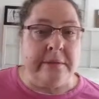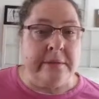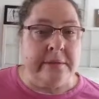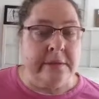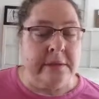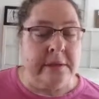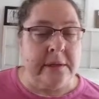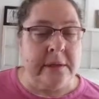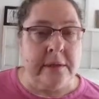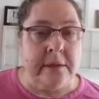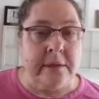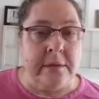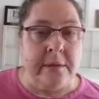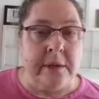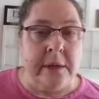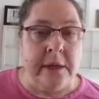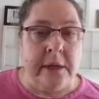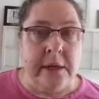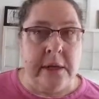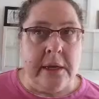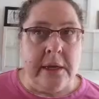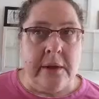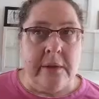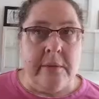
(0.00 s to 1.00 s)
So
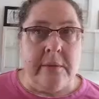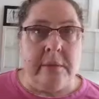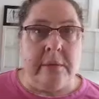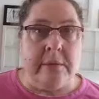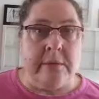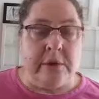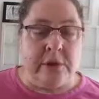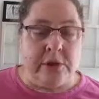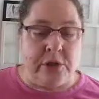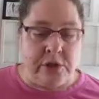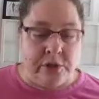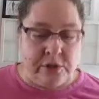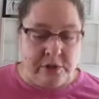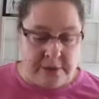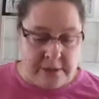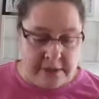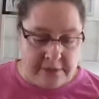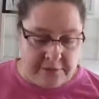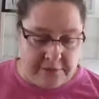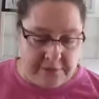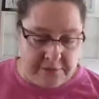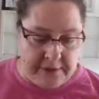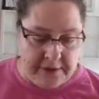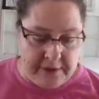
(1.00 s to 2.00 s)
when we're
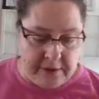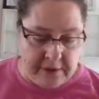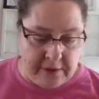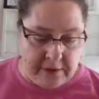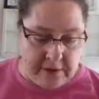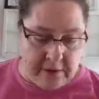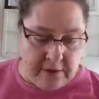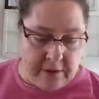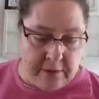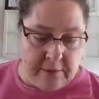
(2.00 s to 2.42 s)
choosing fear